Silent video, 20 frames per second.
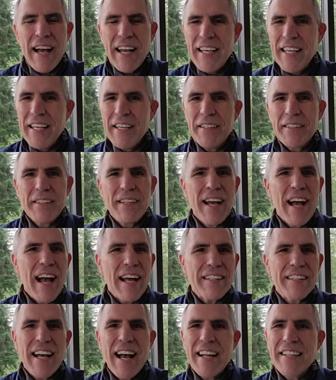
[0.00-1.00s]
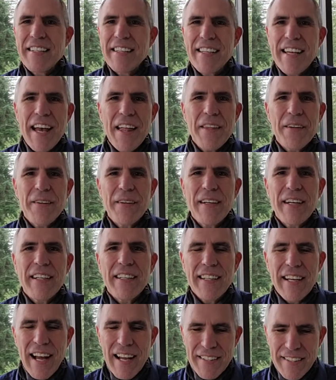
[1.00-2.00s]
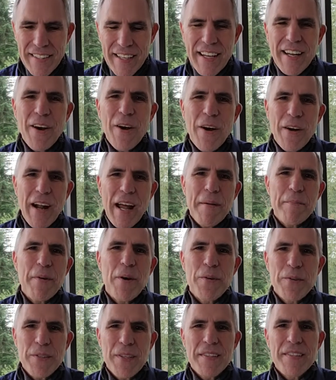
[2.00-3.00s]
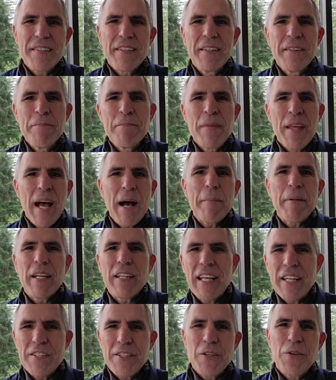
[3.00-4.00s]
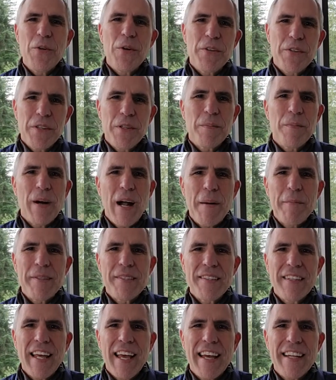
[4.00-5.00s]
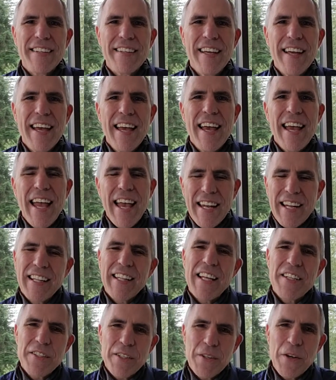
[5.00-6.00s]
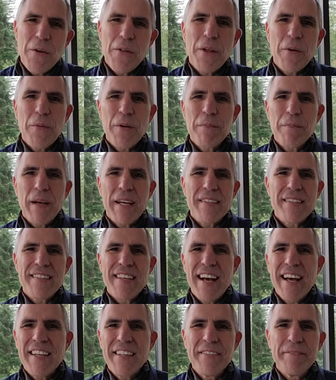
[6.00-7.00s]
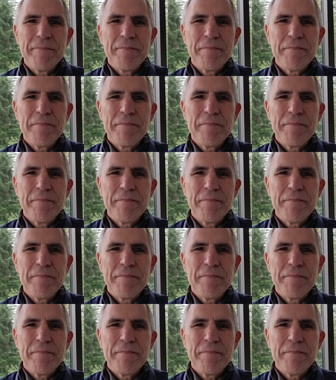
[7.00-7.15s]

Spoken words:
he and God got together and God said, all right, Moses, I'm going to let you go into the promised land and I'll let you go there with my son